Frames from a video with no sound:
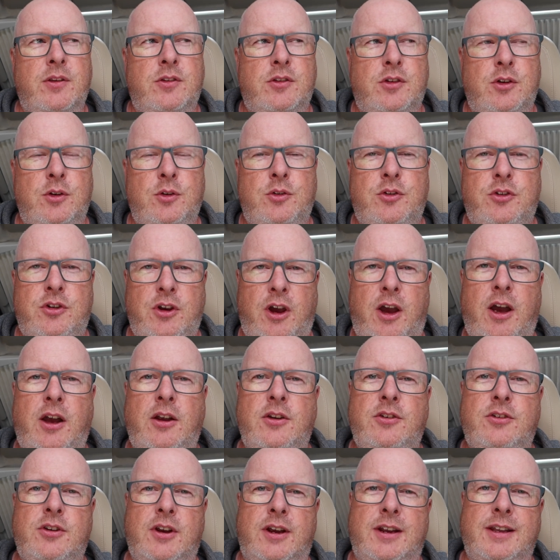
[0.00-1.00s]
To
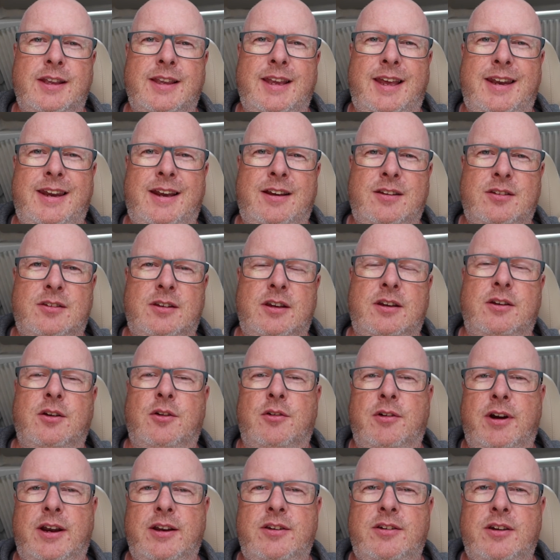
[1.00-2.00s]
charge a lead acid
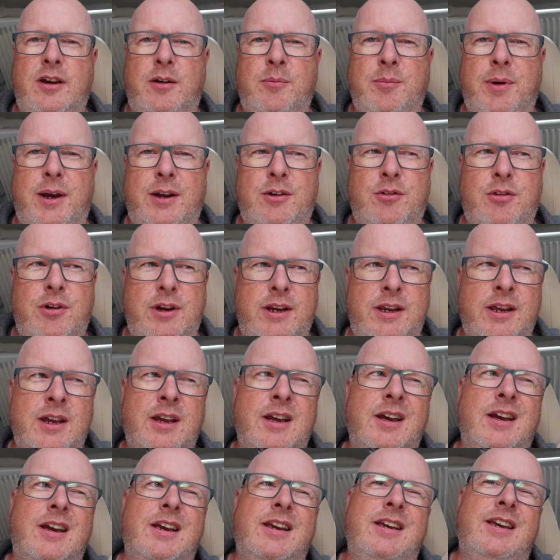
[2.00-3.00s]
or AGM battery,
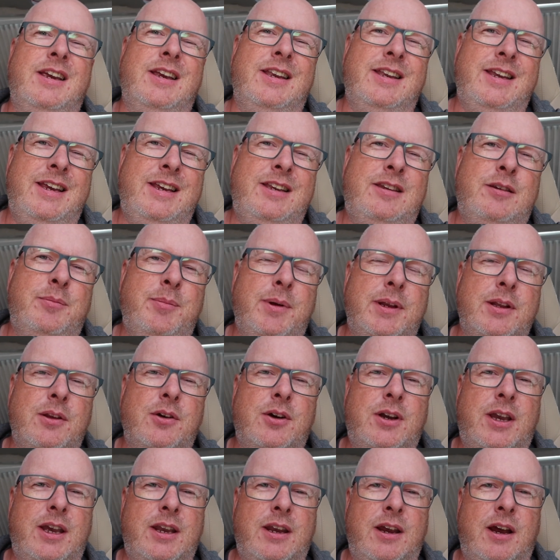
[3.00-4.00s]
you need to be
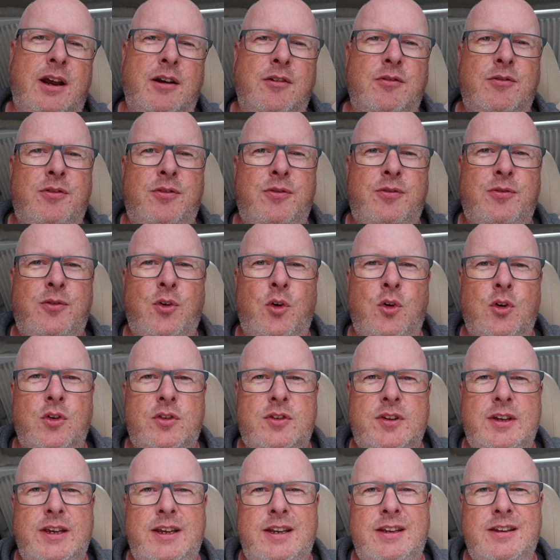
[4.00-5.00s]
looking at
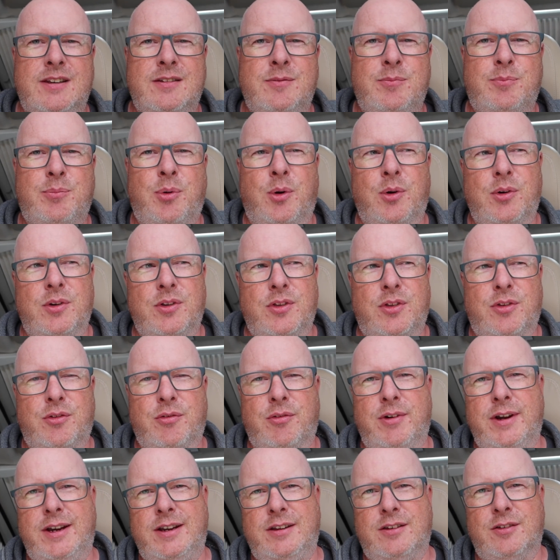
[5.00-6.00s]

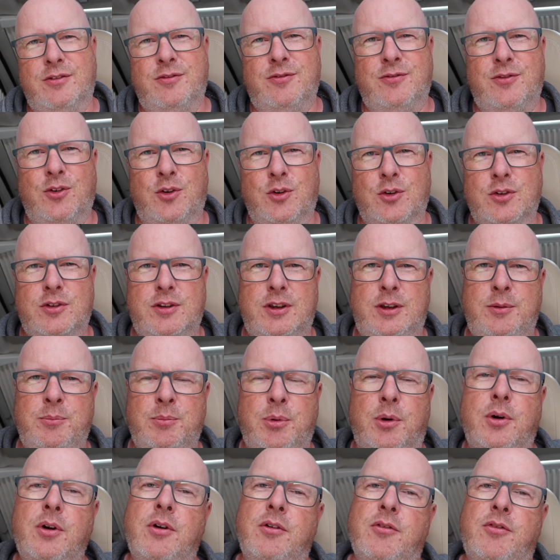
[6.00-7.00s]
14.3 to
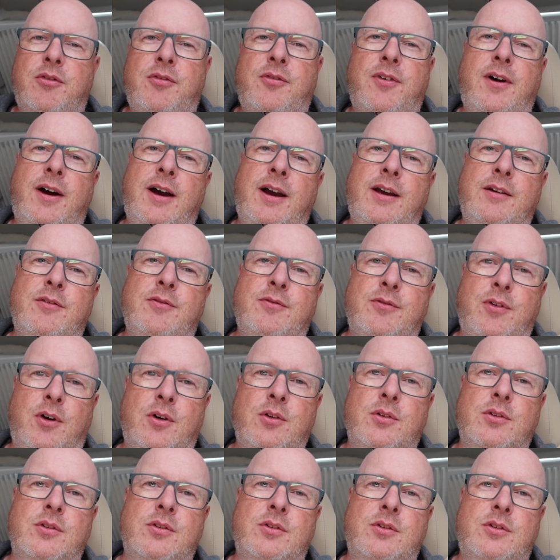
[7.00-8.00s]
14.5
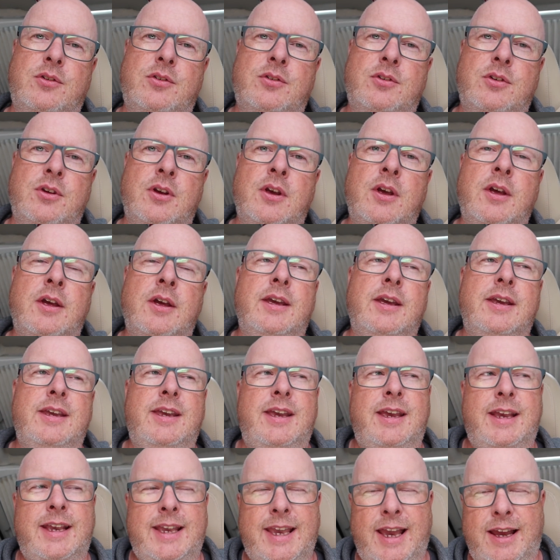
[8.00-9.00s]
volts.
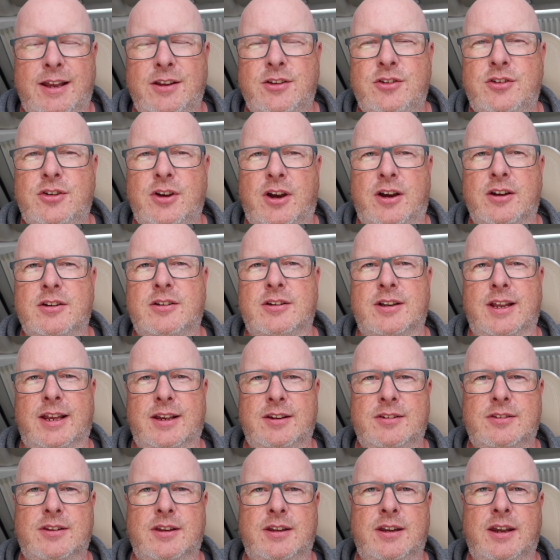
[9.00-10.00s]
It can charge
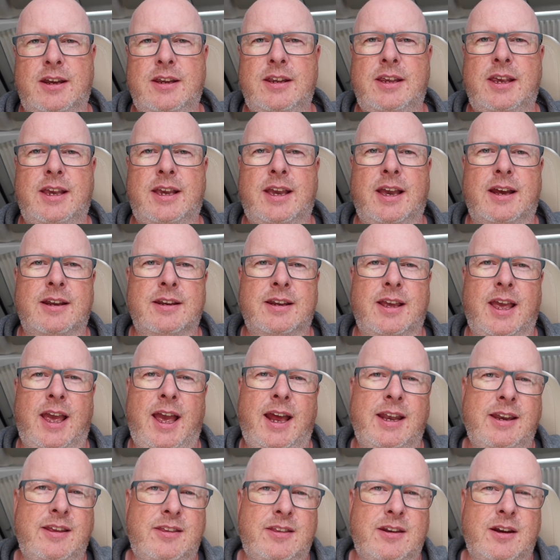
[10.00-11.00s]
less than that. You can
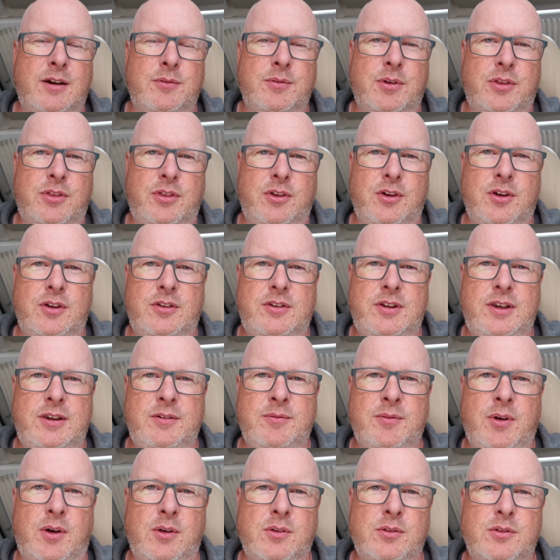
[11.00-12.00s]
get anything over
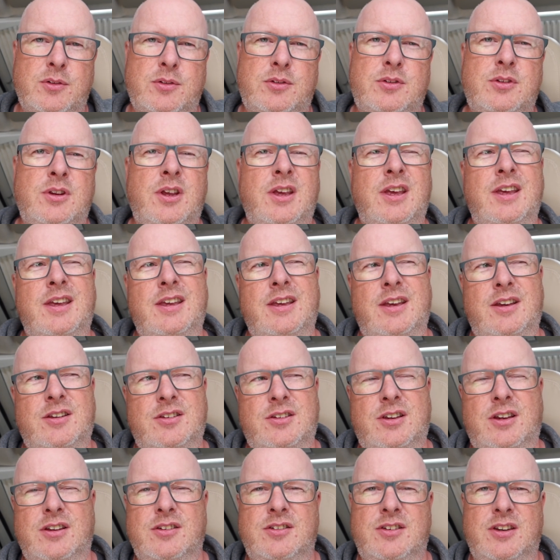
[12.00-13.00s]
13 volts.
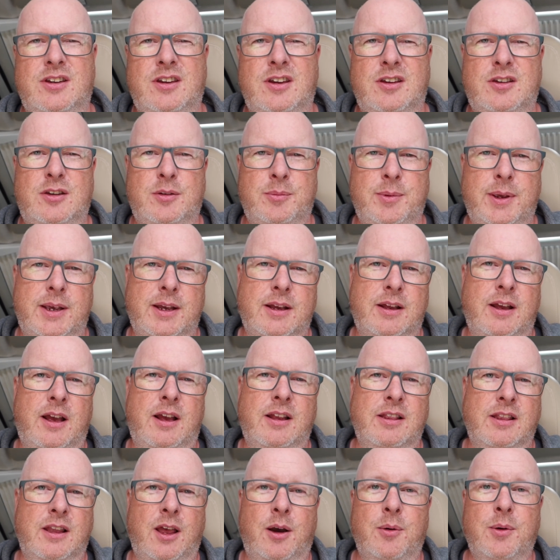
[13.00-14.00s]
That's considered to be
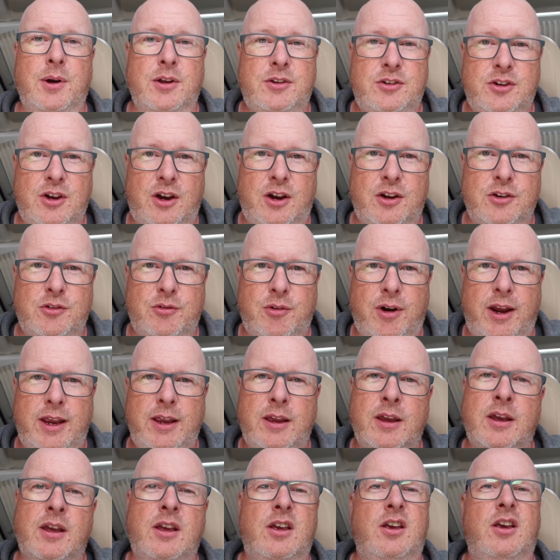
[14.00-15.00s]
a lower charge
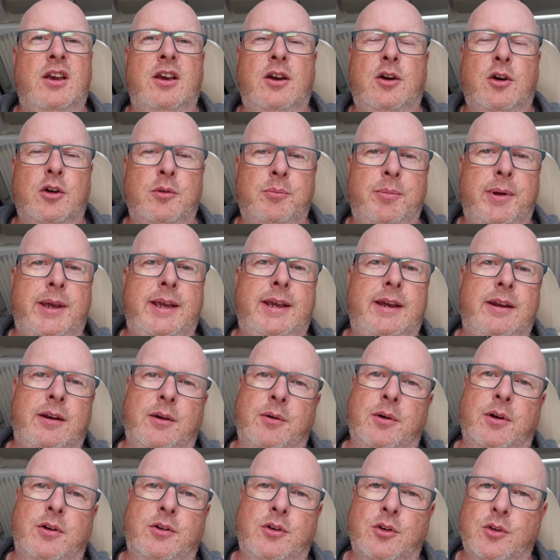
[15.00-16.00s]
rate. It could be,
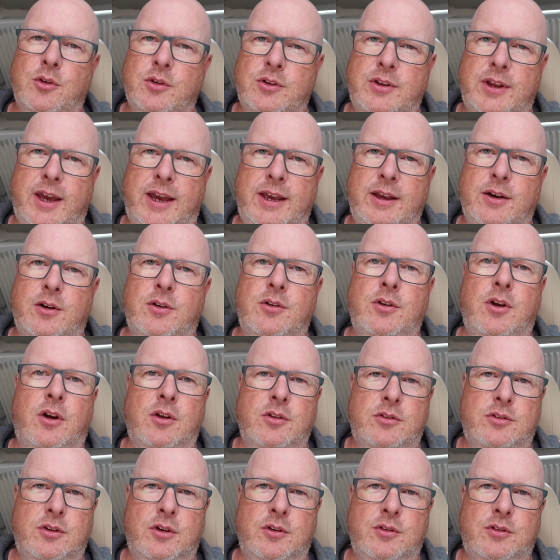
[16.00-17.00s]
a dull day or
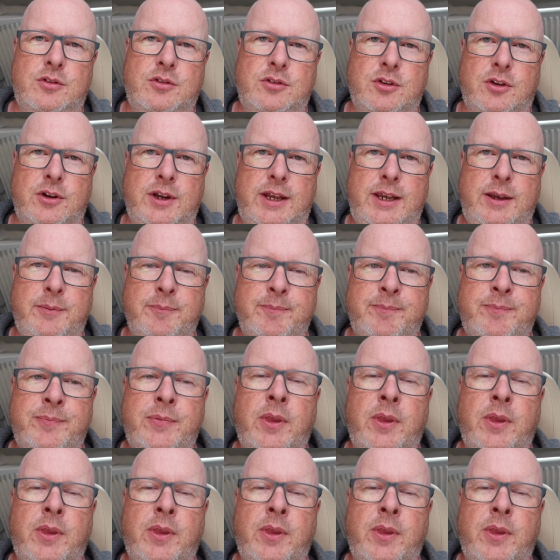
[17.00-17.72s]
not so sunny.